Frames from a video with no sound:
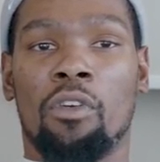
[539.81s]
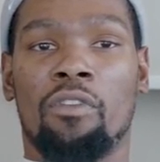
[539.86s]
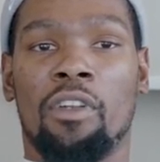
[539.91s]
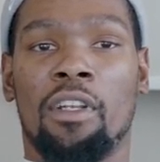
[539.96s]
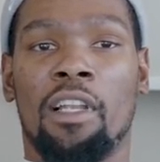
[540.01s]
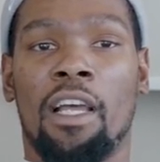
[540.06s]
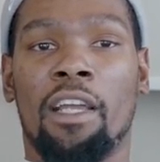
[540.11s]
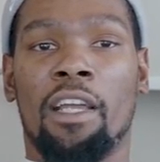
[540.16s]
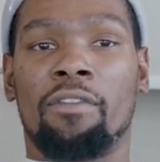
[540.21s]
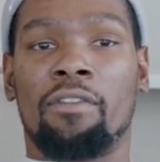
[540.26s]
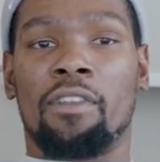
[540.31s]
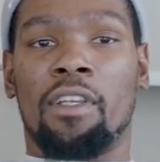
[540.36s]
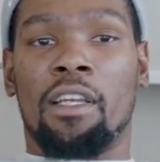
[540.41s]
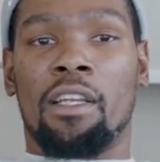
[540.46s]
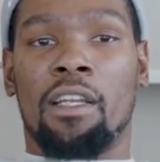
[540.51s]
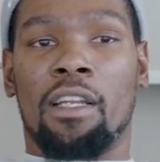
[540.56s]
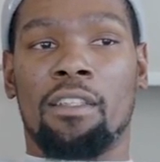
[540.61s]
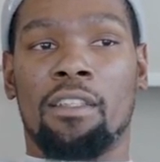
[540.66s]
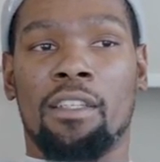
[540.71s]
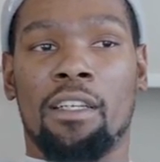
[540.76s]
of a life
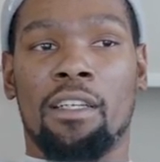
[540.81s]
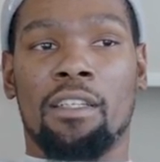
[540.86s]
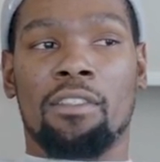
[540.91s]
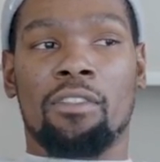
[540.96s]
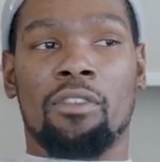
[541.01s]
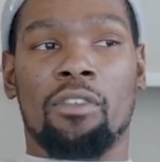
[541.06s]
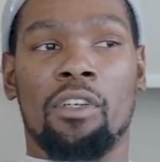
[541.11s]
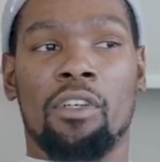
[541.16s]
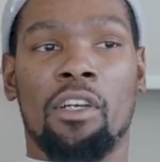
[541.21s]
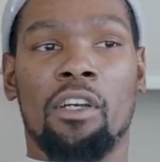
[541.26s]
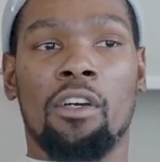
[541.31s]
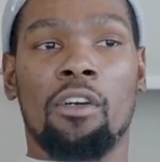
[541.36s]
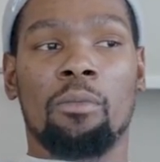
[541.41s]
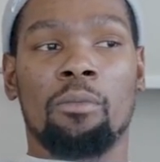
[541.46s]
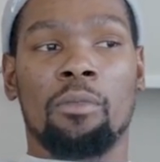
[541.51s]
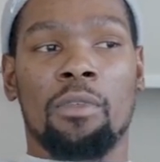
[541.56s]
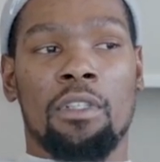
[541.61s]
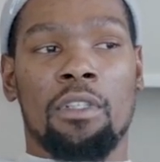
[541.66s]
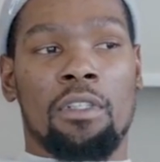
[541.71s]
thing, and I think it's going to help,